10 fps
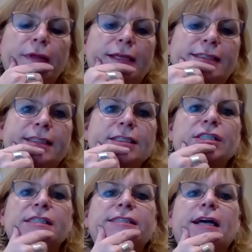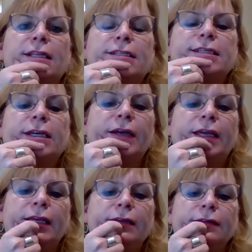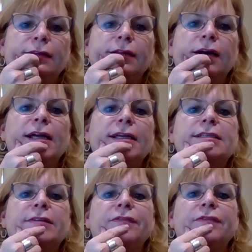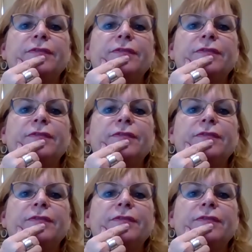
It's such a solitary kind of